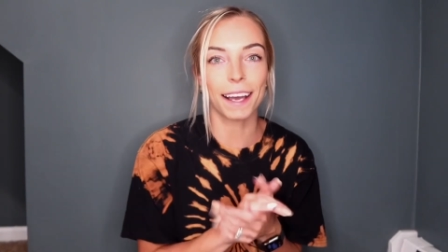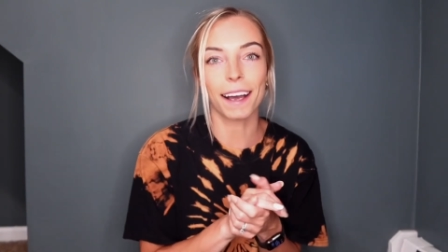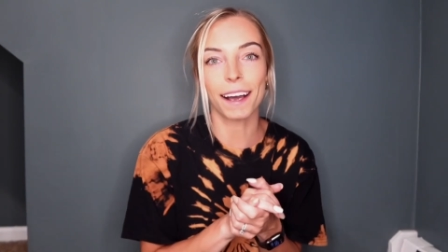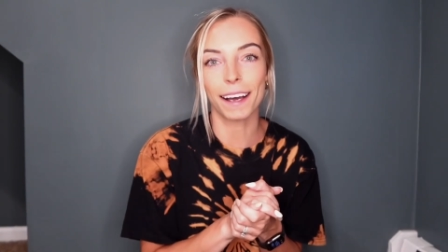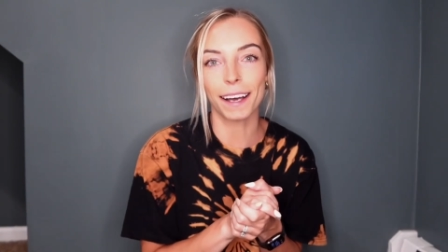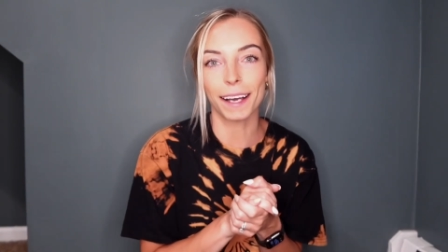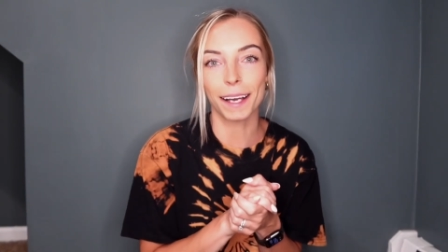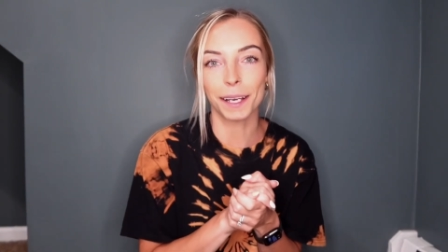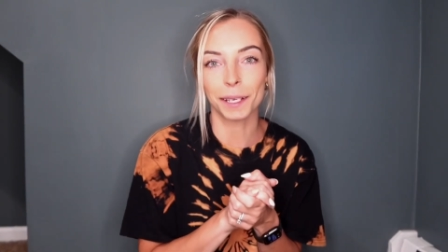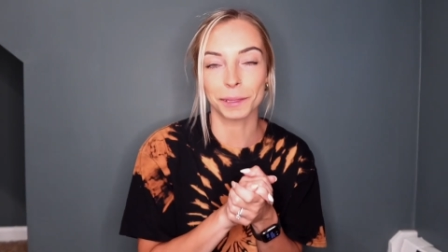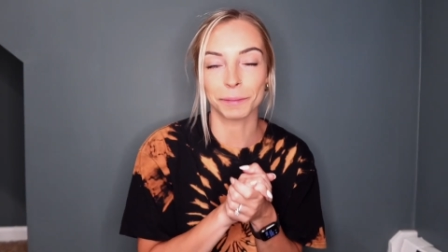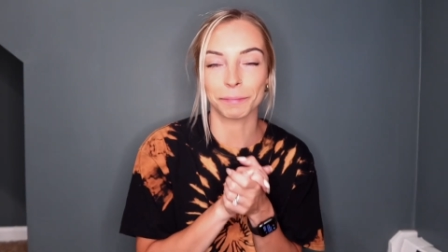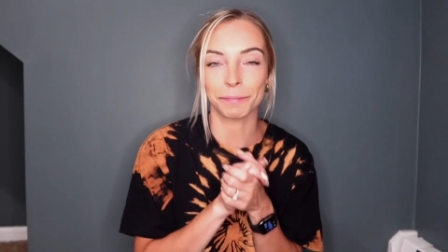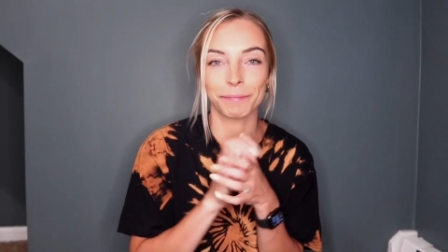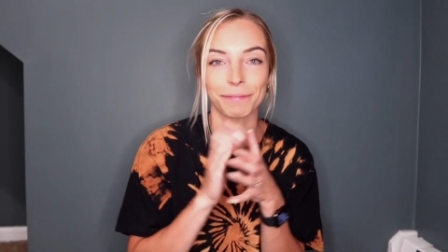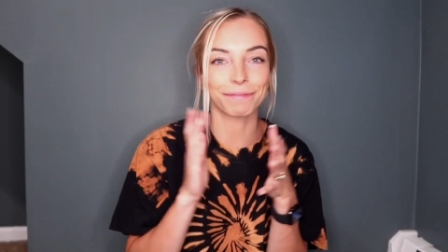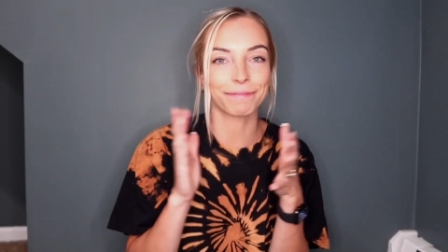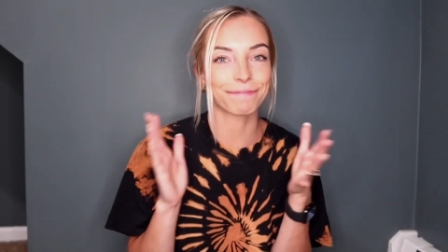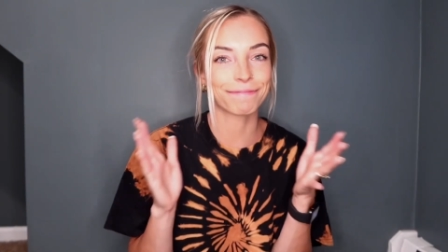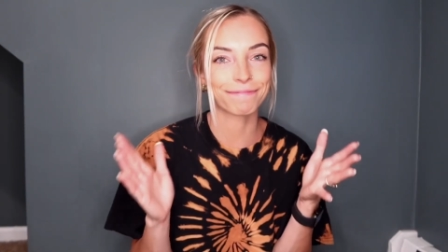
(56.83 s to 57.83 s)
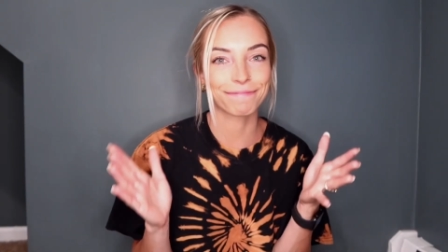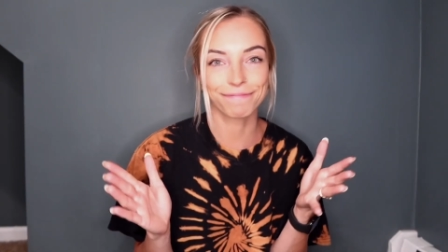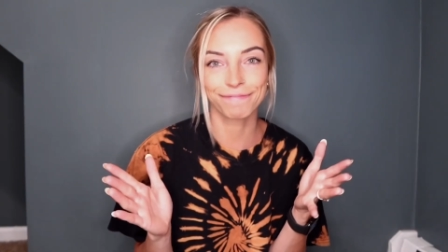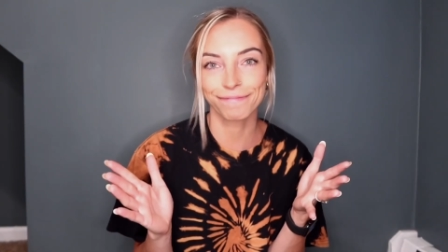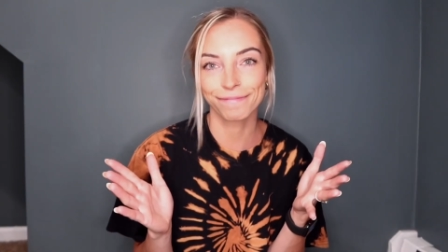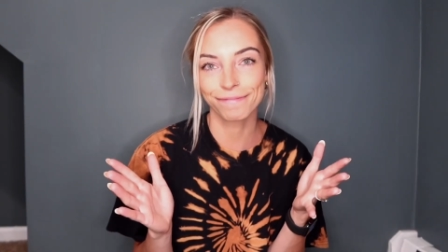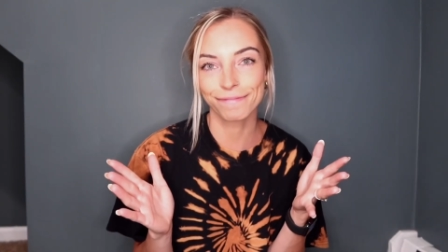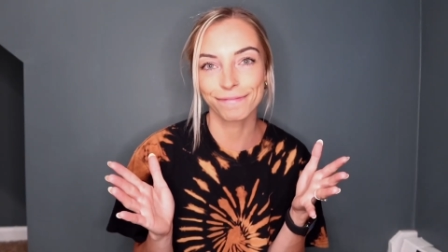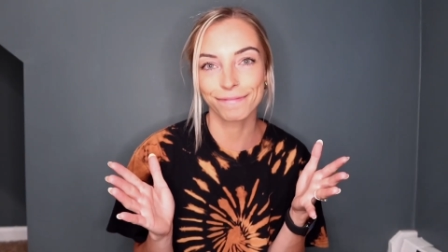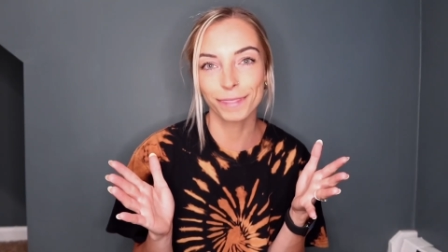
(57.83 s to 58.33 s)
Um,
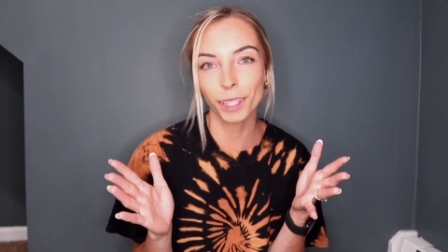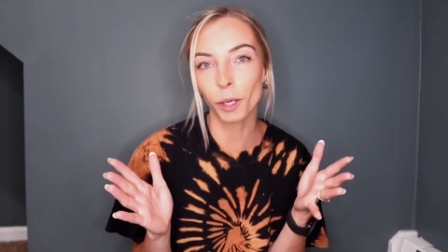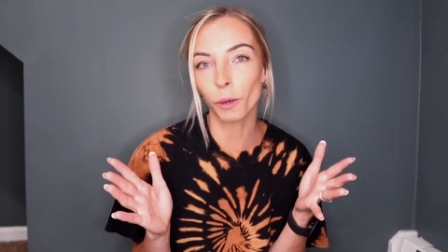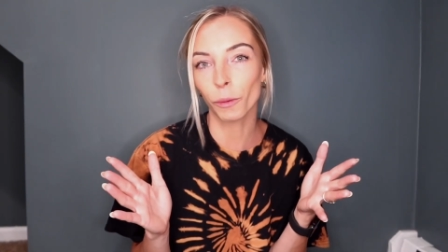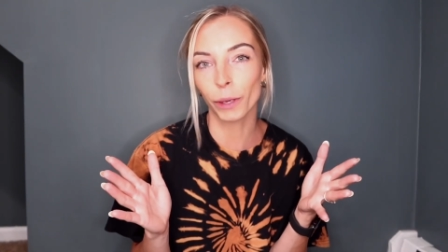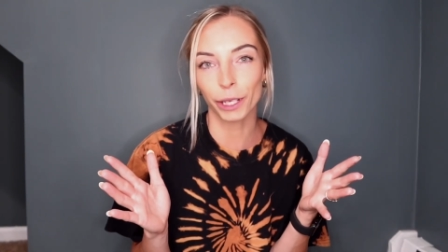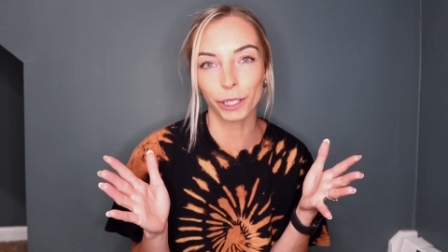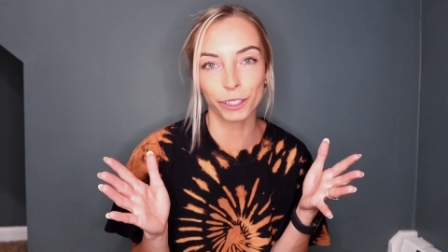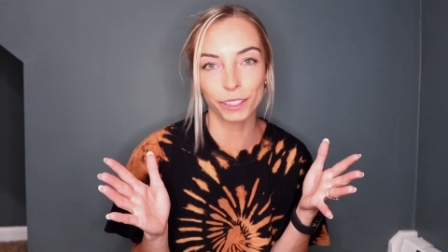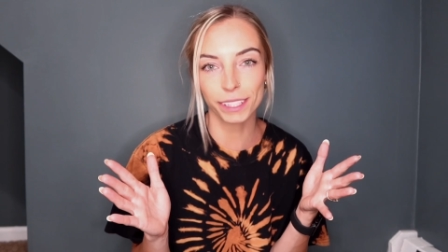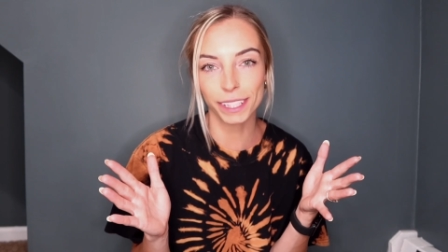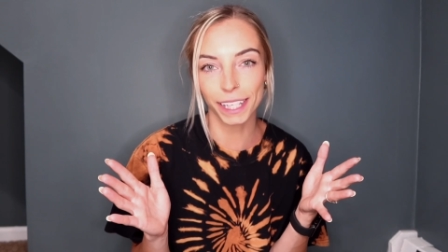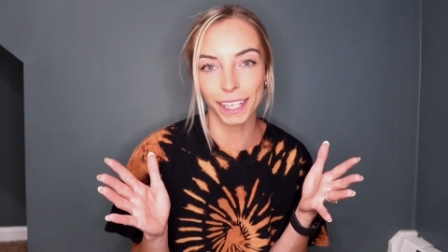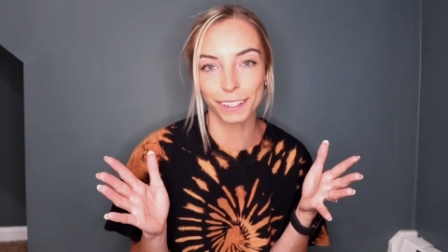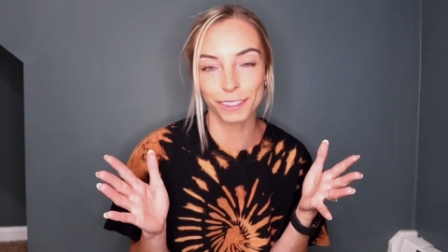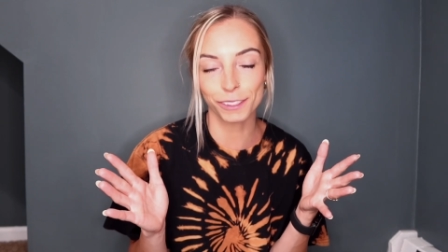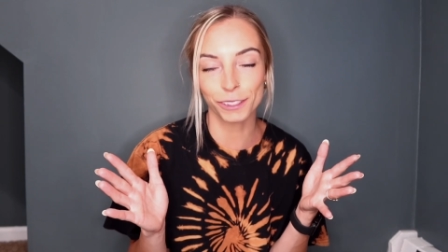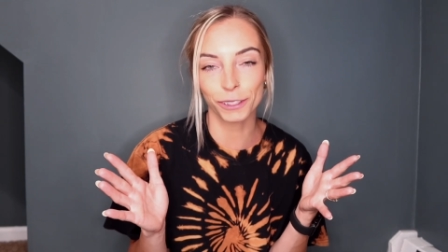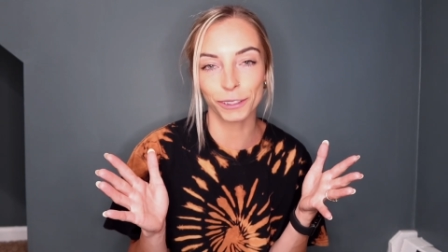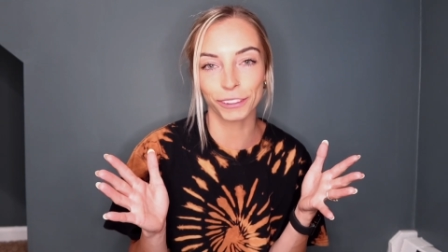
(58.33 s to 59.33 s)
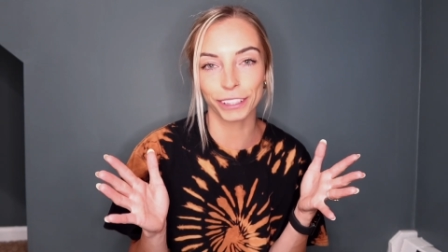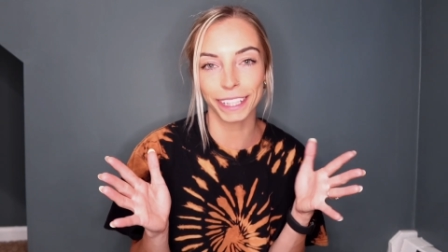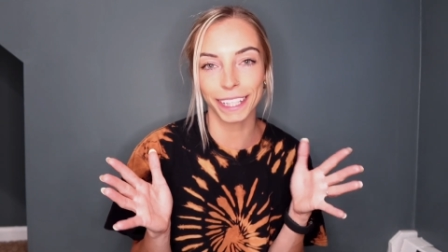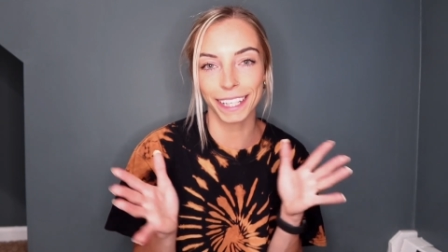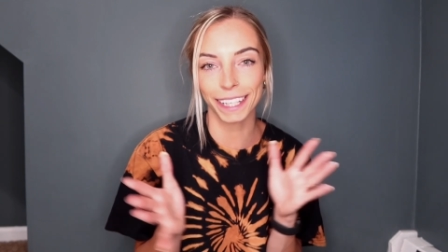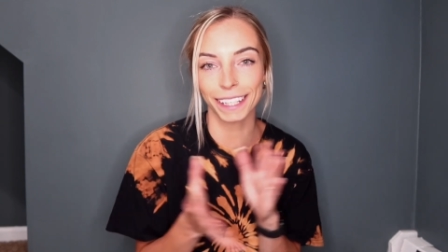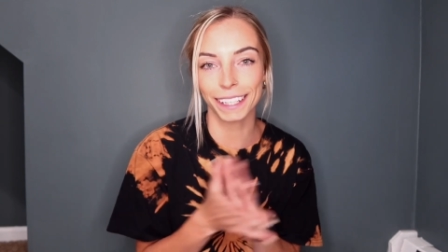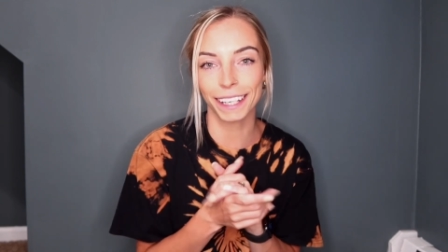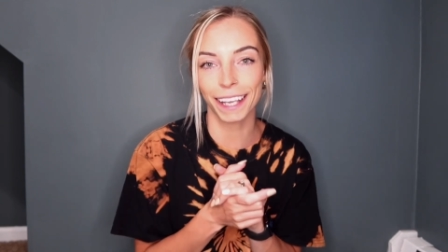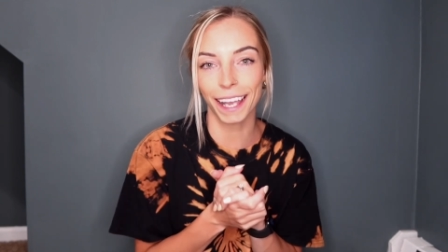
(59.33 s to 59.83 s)
wear your
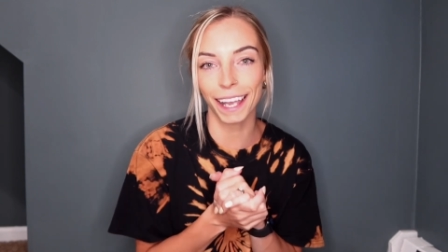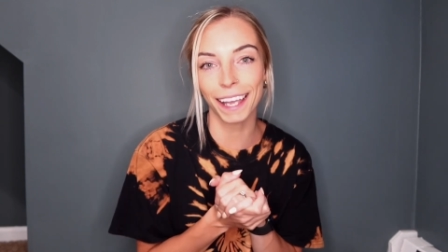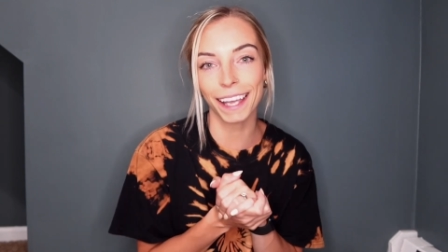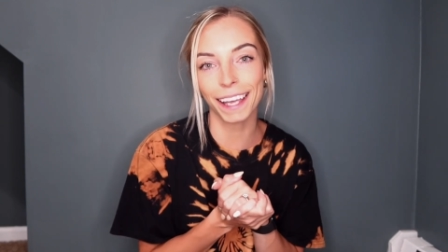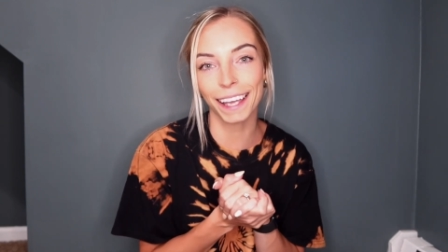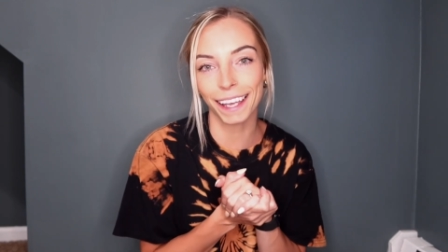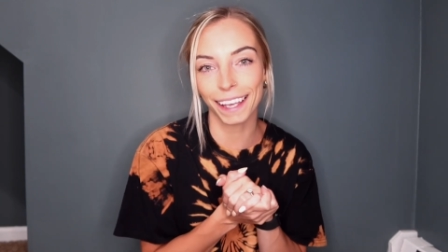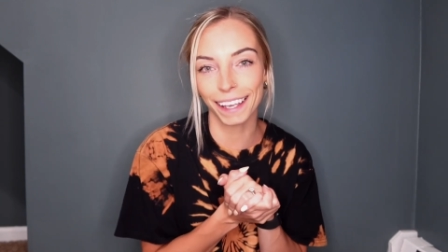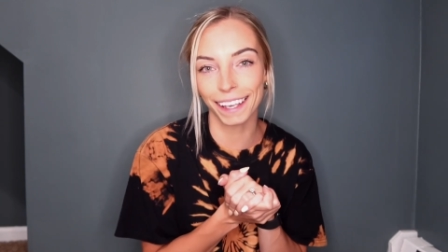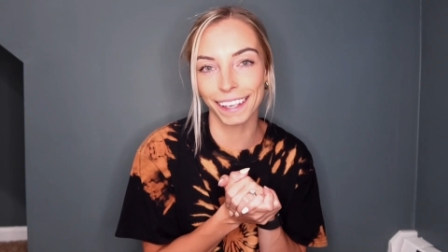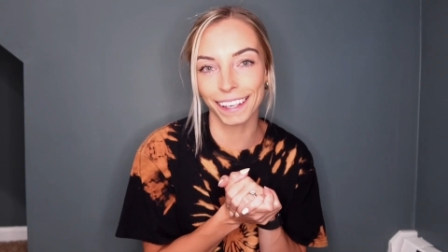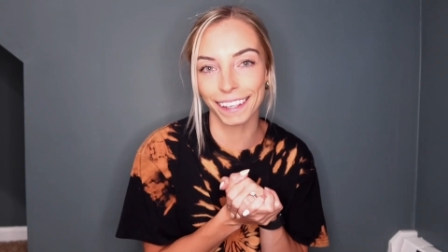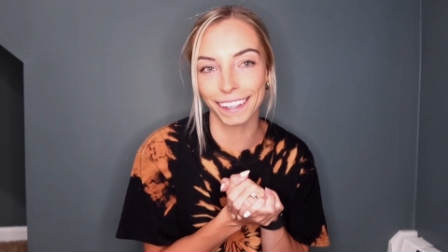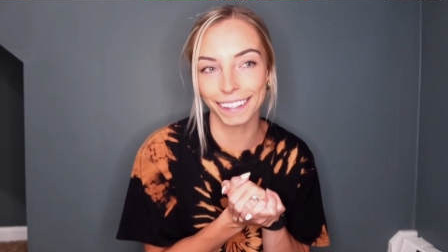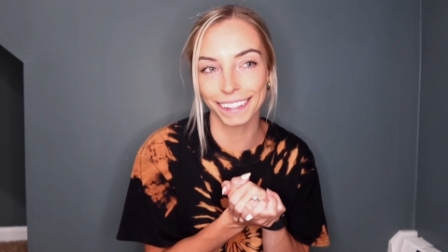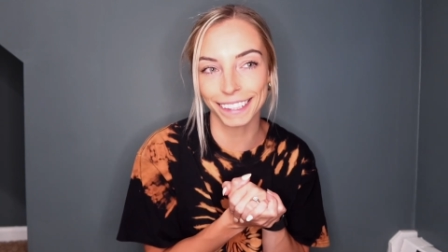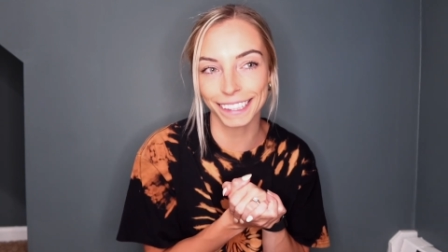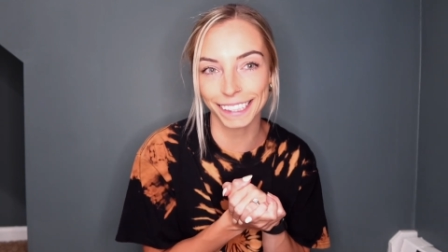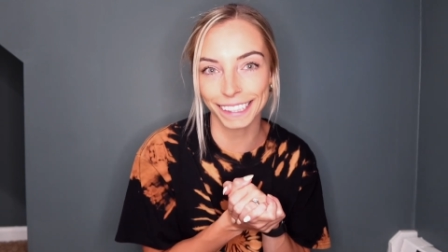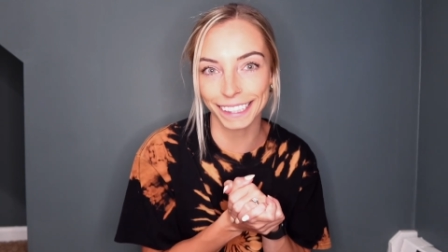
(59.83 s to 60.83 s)
sunscreen and